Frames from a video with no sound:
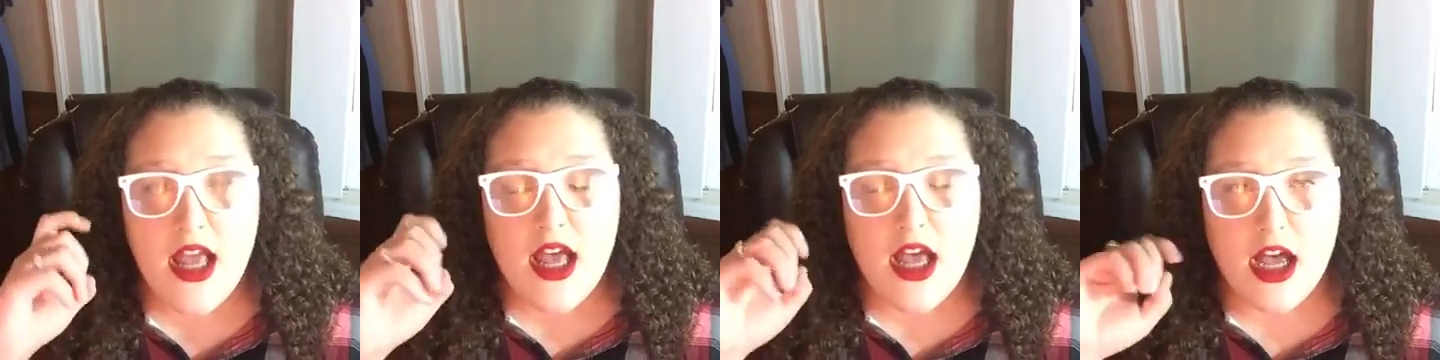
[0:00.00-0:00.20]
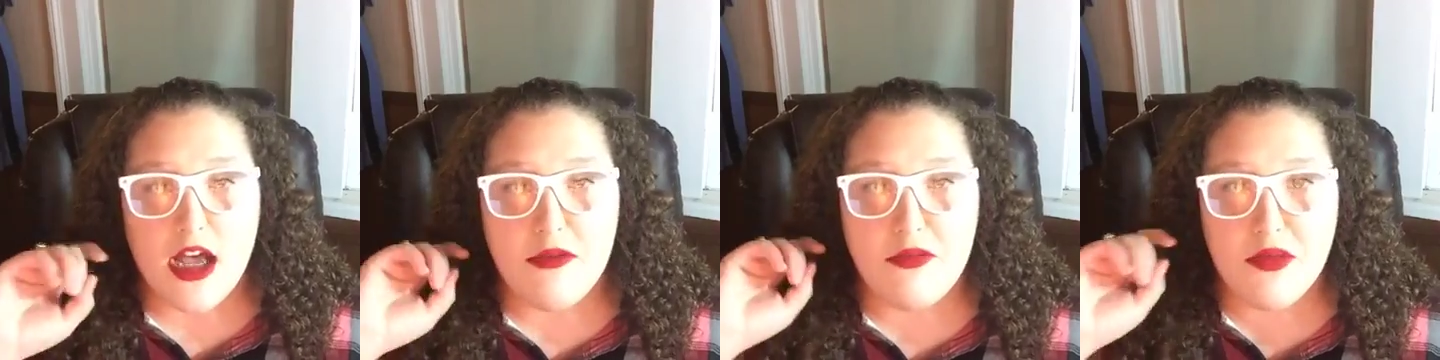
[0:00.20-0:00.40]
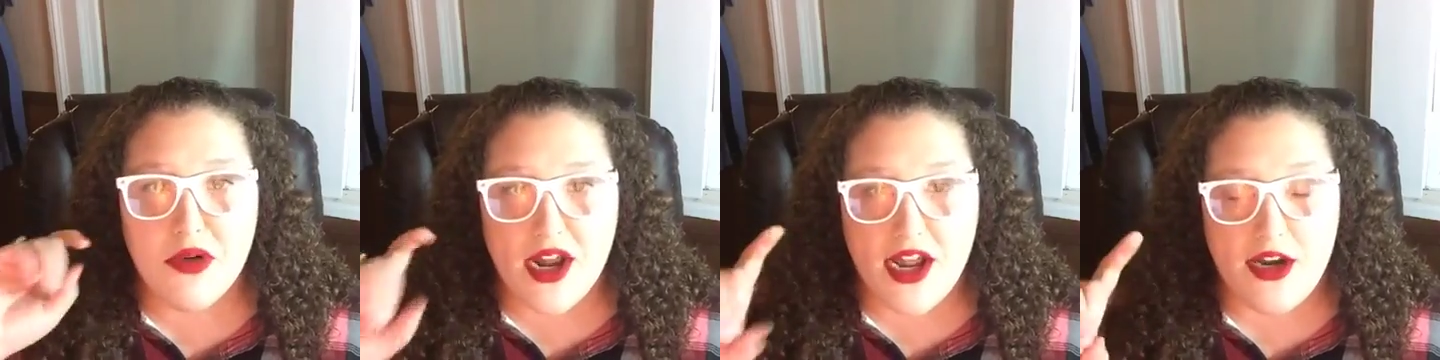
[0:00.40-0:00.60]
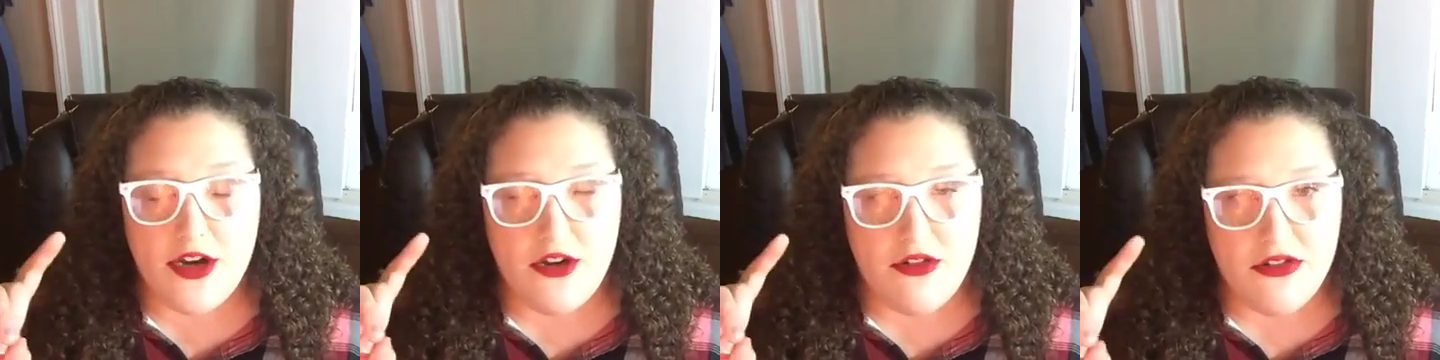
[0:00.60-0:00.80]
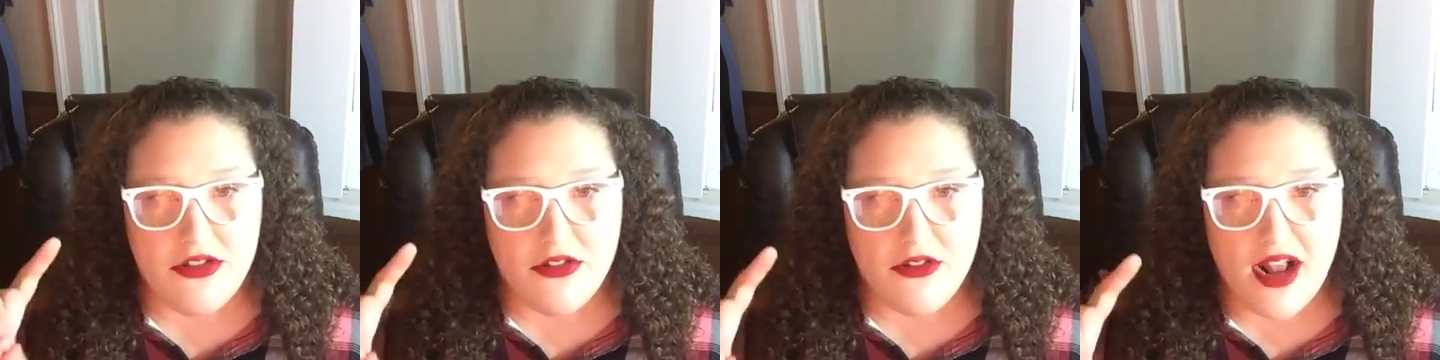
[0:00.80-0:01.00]
a brand
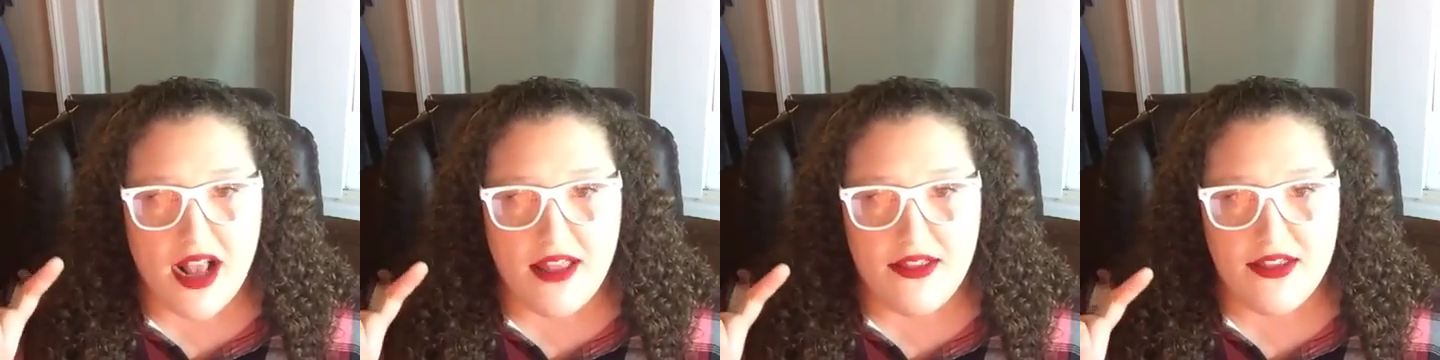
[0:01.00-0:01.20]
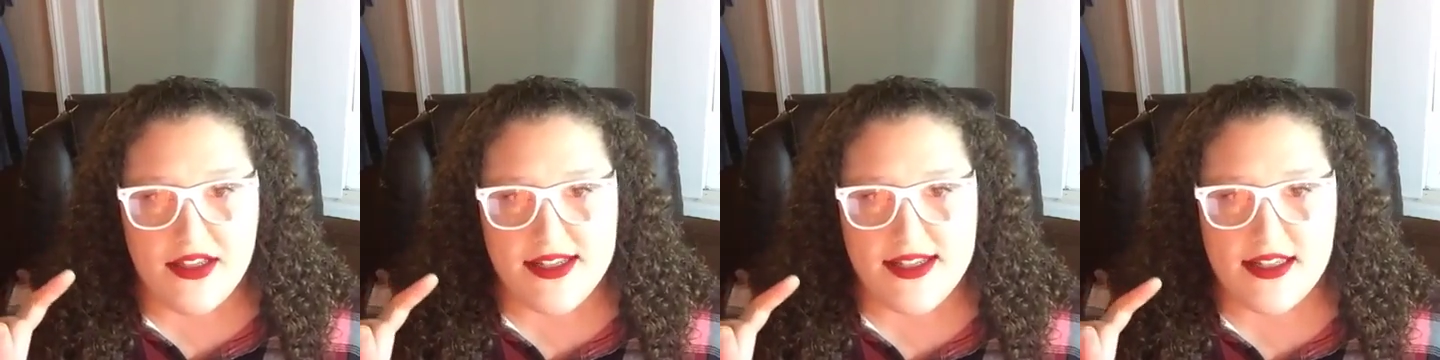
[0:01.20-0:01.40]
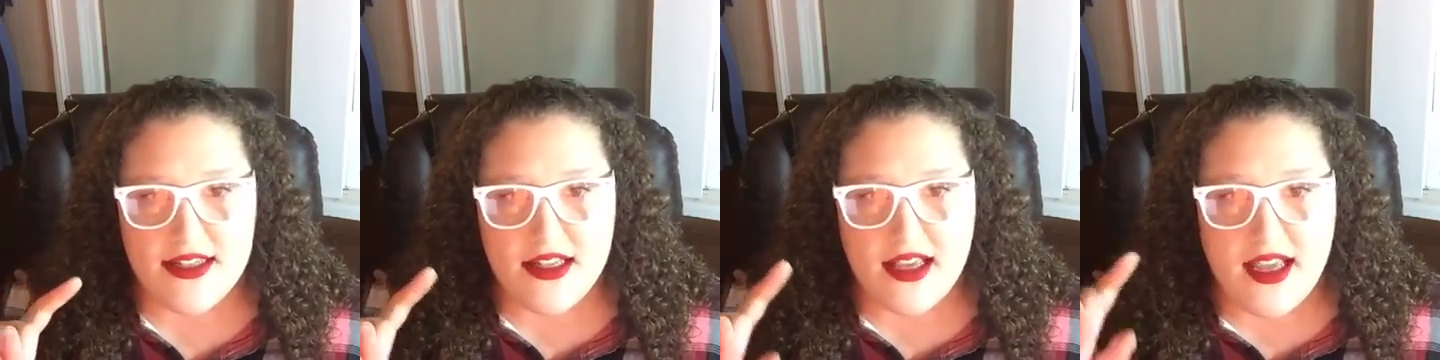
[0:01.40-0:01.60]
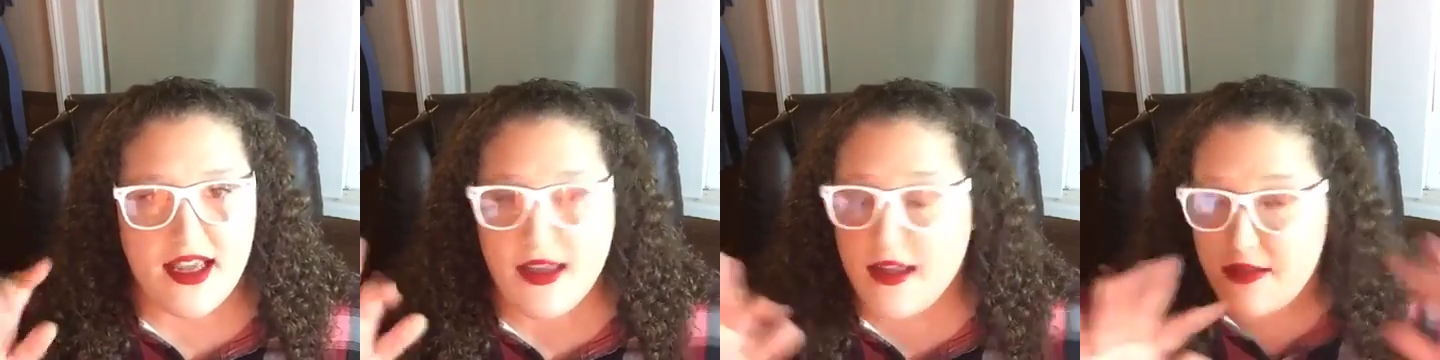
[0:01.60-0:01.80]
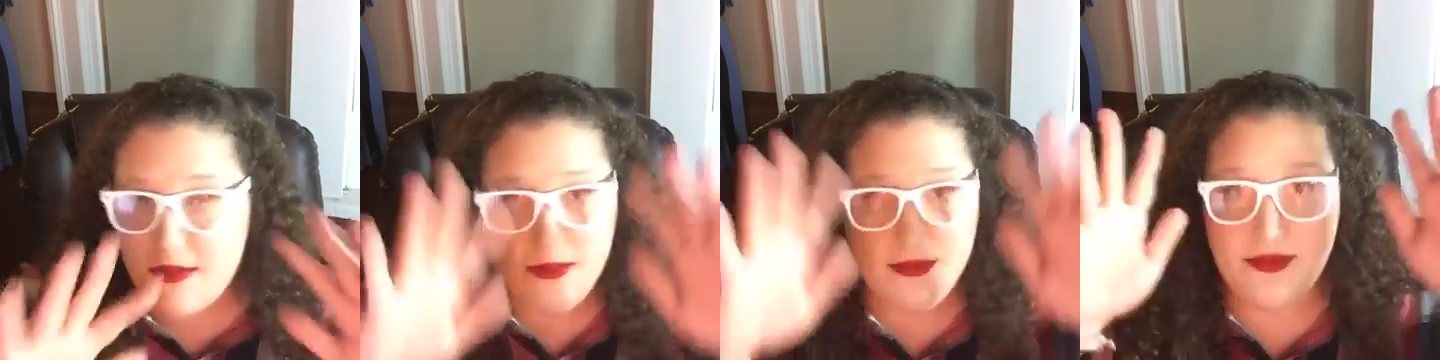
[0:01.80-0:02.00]
new thread, this is like
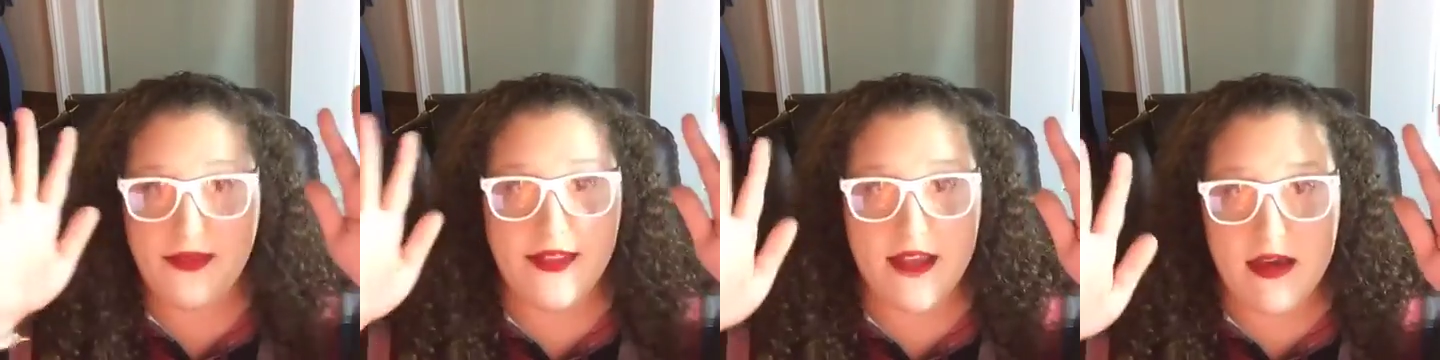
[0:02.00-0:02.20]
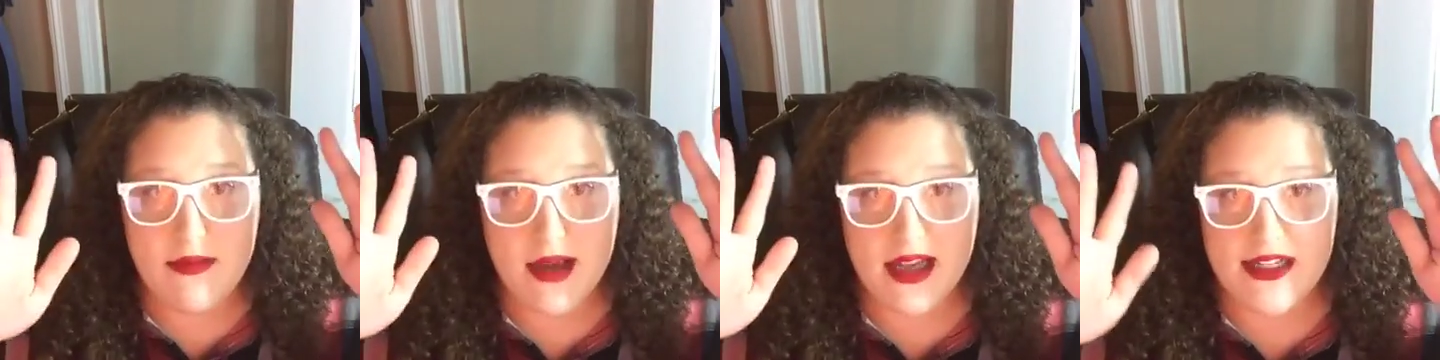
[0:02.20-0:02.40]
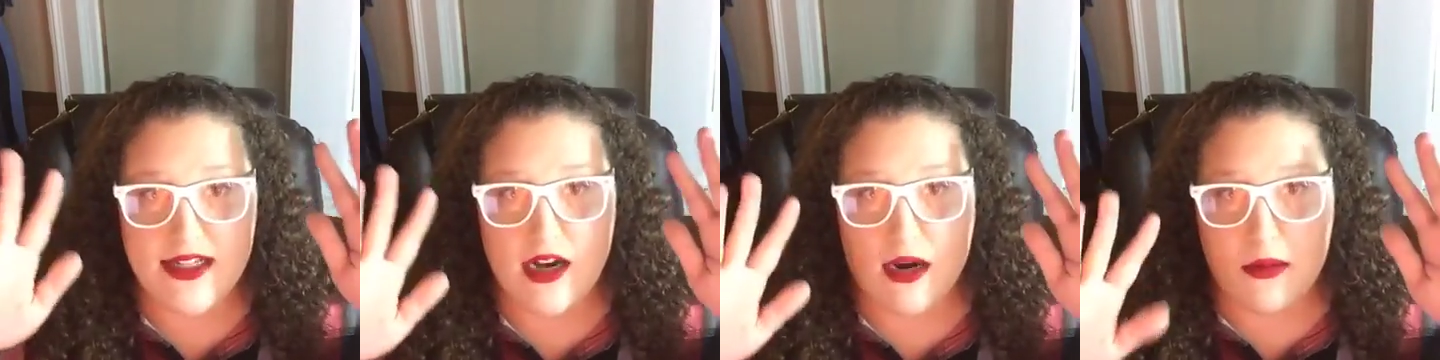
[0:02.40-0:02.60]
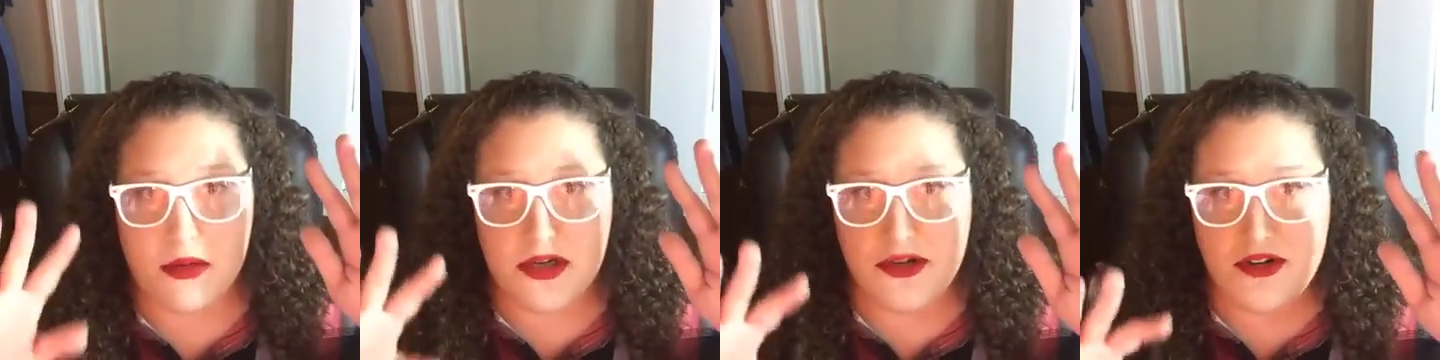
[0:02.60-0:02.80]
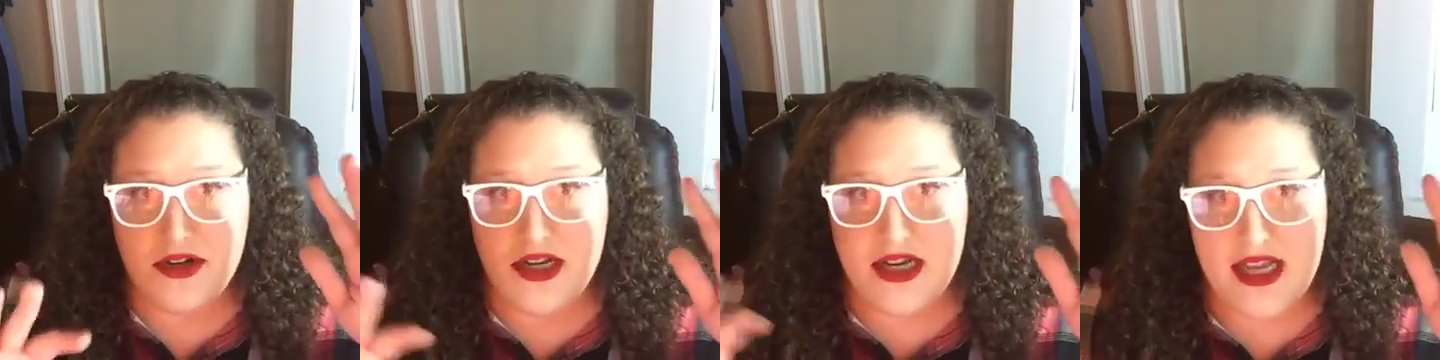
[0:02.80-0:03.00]
the best
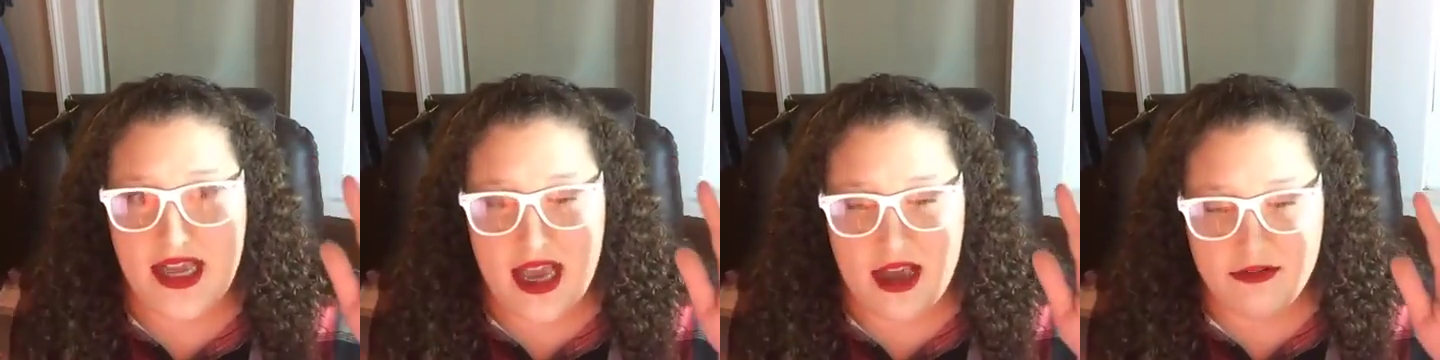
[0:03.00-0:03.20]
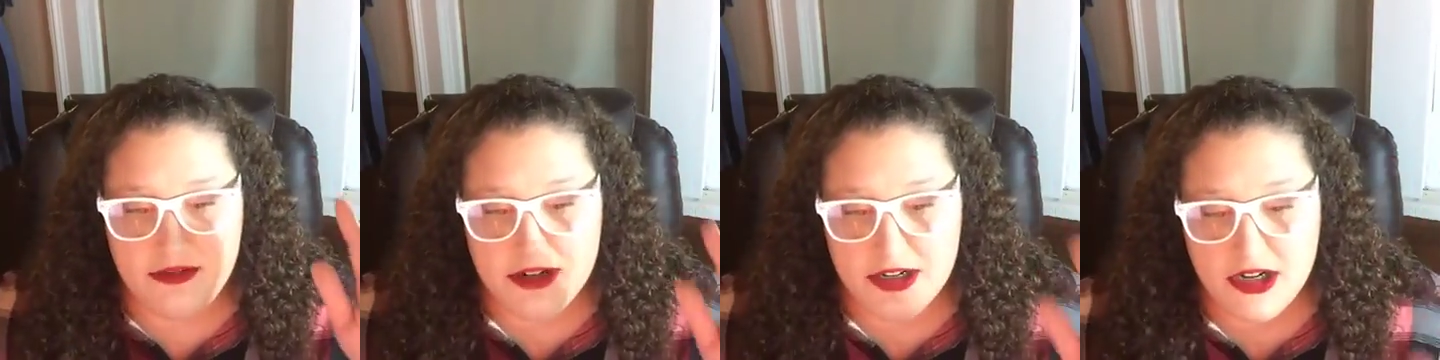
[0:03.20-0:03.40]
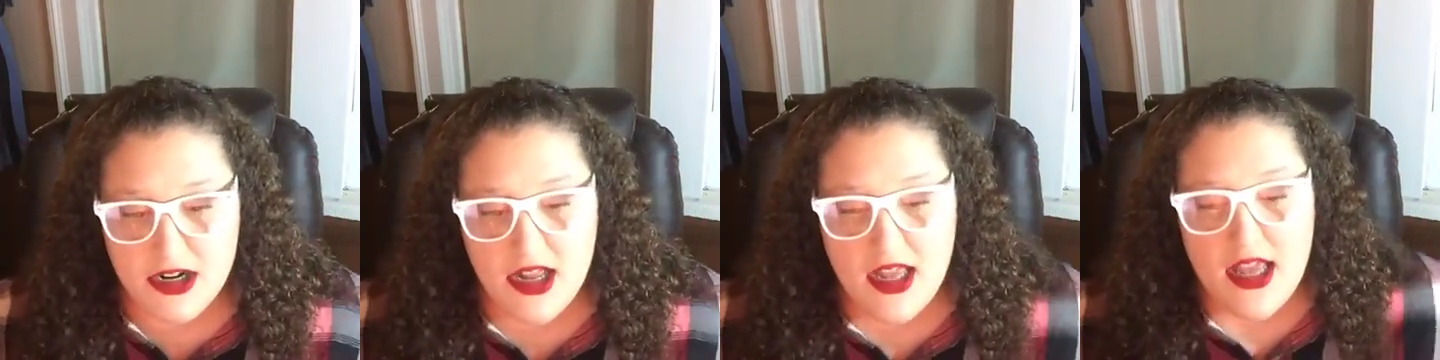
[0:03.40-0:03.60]
opportunity ever.